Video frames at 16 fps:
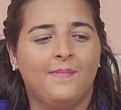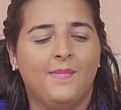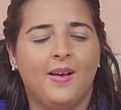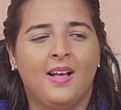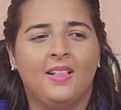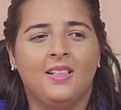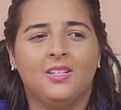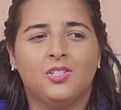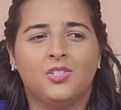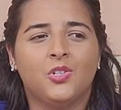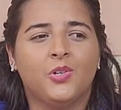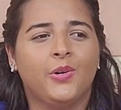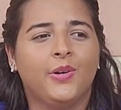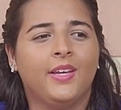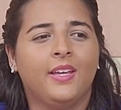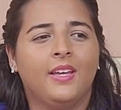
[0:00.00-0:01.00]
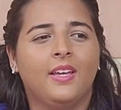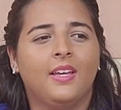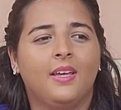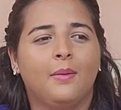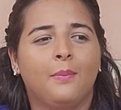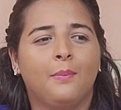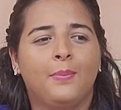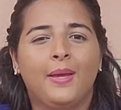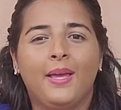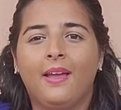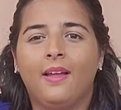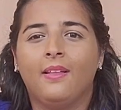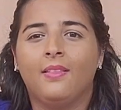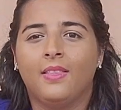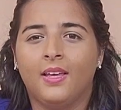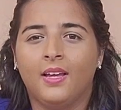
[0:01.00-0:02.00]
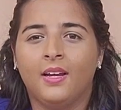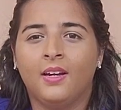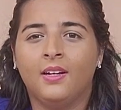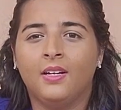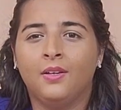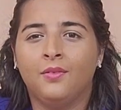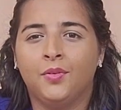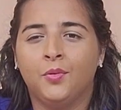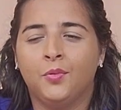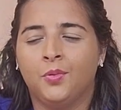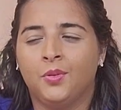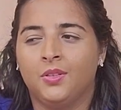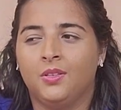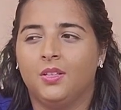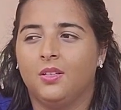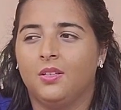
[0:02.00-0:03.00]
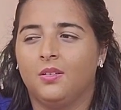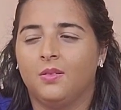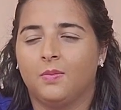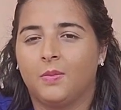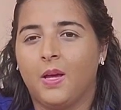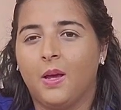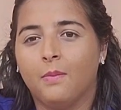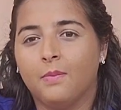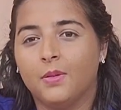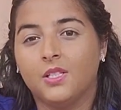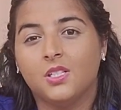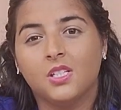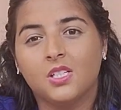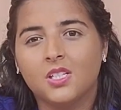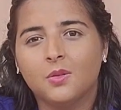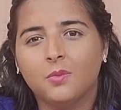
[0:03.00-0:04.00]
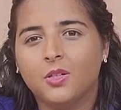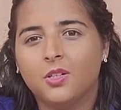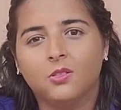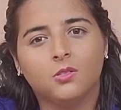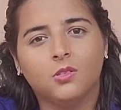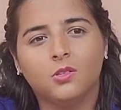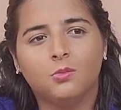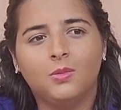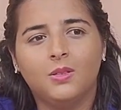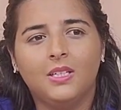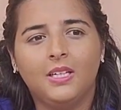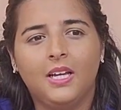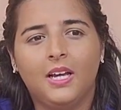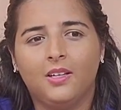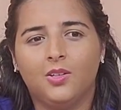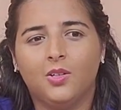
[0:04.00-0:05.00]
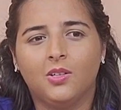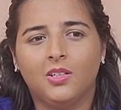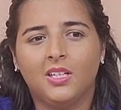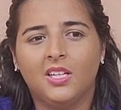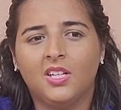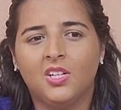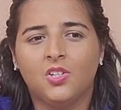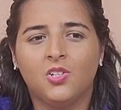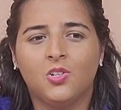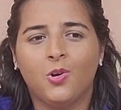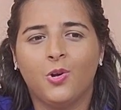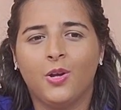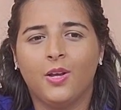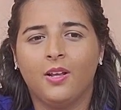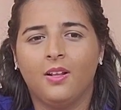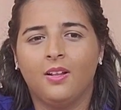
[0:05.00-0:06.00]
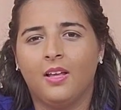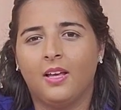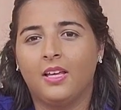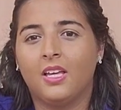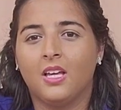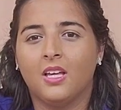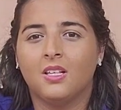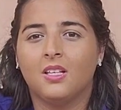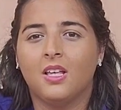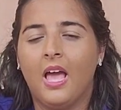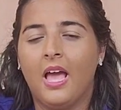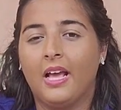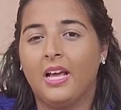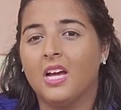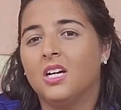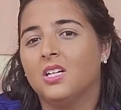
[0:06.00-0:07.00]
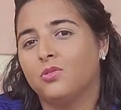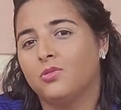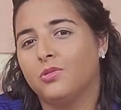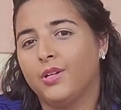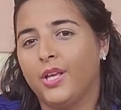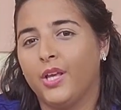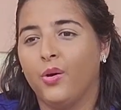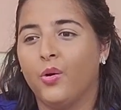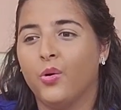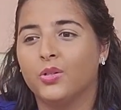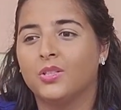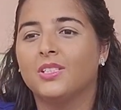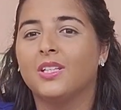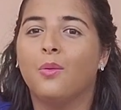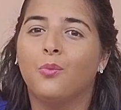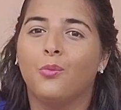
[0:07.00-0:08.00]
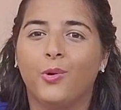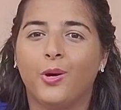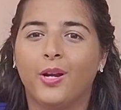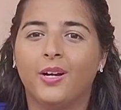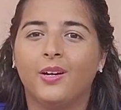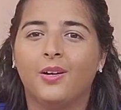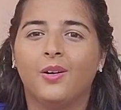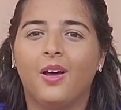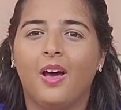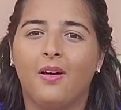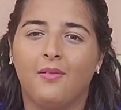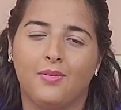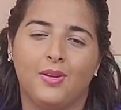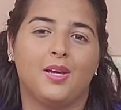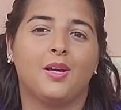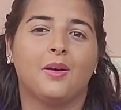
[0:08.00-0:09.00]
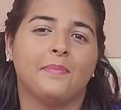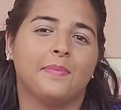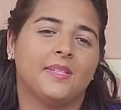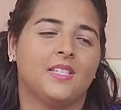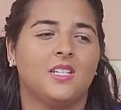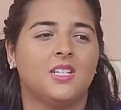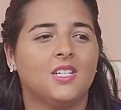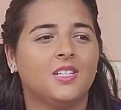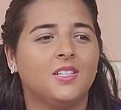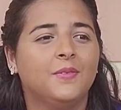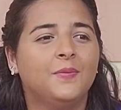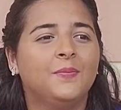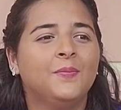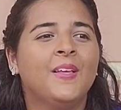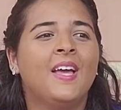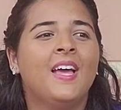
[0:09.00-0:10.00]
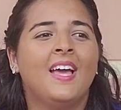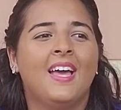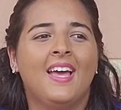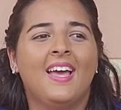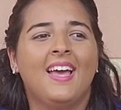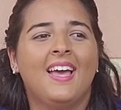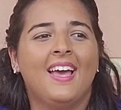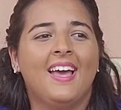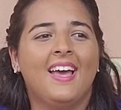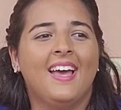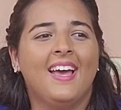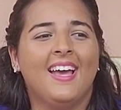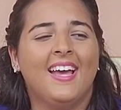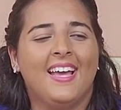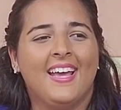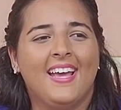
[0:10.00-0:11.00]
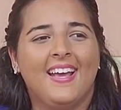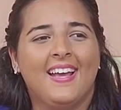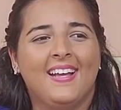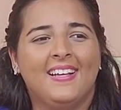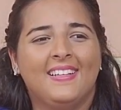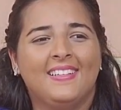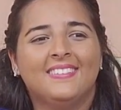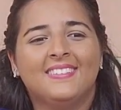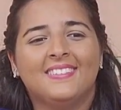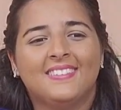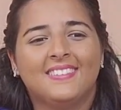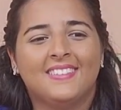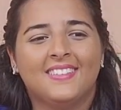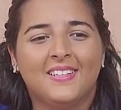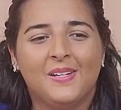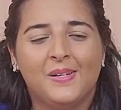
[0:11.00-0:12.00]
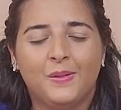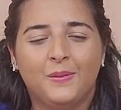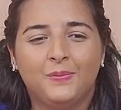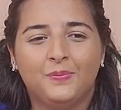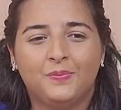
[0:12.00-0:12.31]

I'd enjoy being there even with competition, because normally I don't enjoy like a country or somewhere having a competition. And the